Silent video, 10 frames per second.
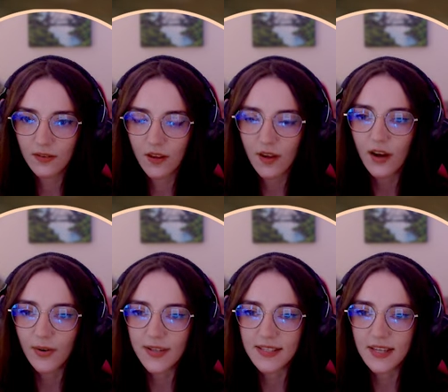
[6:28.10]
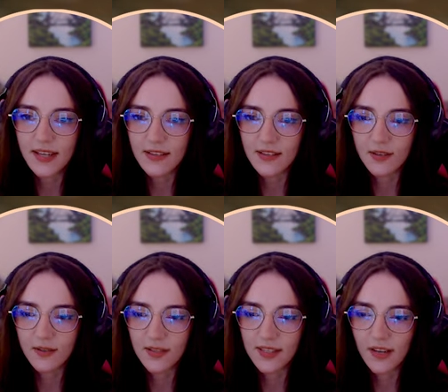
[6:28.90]
Oh, I see. So
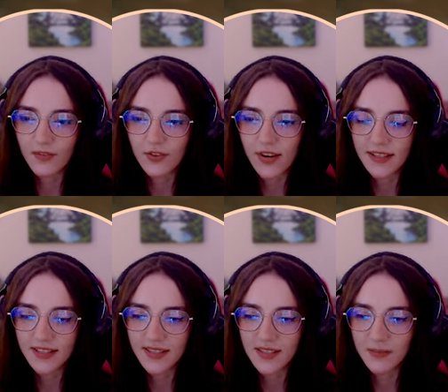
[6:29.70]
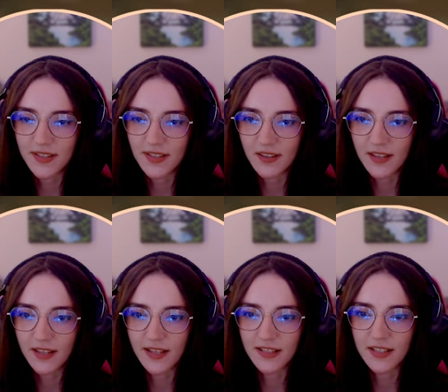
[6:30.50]
instead of a drag system, it's a
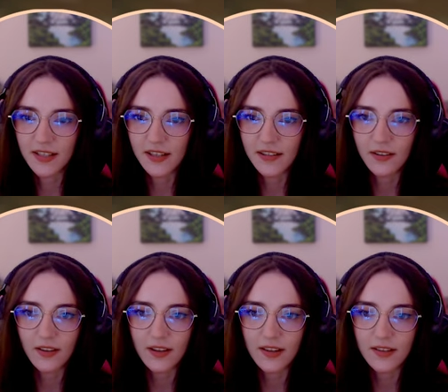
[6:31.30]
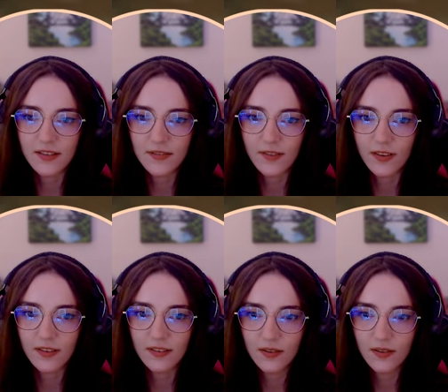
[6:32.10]
click to click. Okay, that's fine.